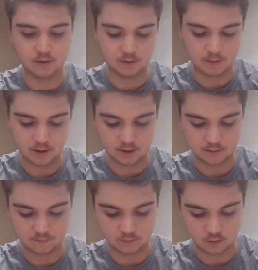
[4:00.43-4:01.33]
through
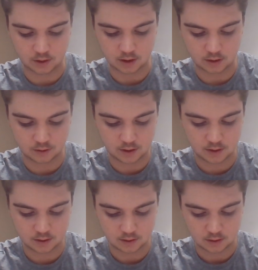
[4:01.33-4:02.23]
experience in foreign
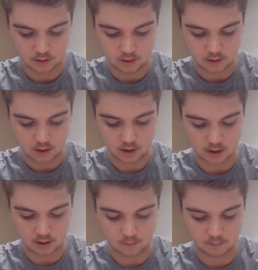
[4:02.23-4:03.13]
countries.
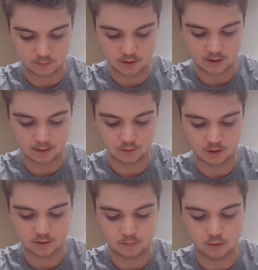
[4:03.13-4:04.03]

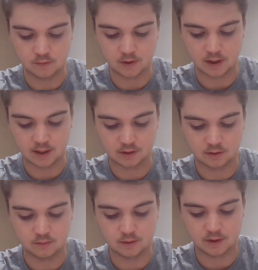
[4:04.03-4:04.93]
Establishes a pool of
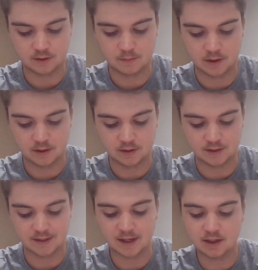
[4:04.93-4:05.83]
international experienced
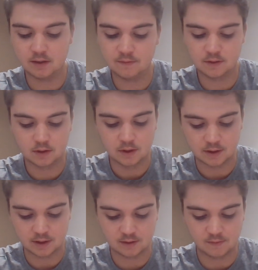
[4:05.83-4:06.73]
executives.
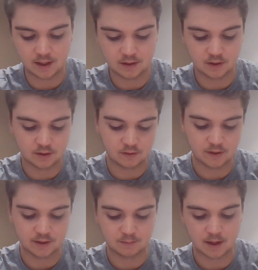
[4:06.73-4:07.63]
Disadvantages
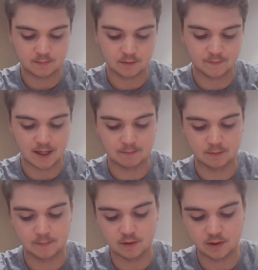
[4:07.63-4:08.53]
creates problems of
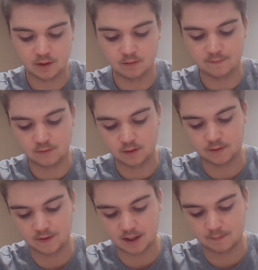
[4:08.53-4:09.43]
adaptability to a
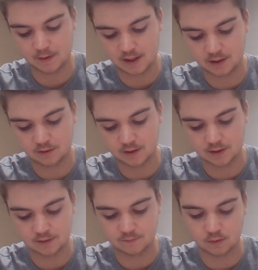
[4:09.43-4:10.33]
foreign environment,
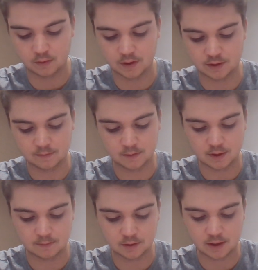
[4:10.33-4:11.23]
increases foreignness of
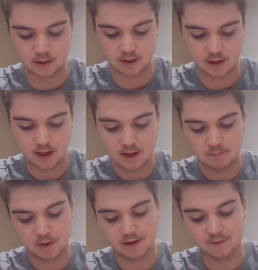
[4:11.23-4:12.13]
subsidiary,
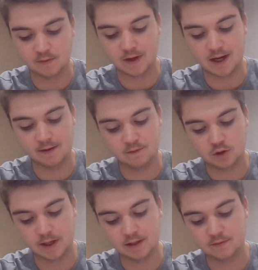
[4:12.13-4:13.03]
may involve a high
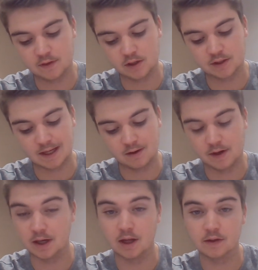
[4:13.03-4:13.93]
transfer,
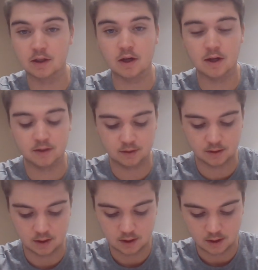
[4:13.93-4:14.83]
salary, and other costs,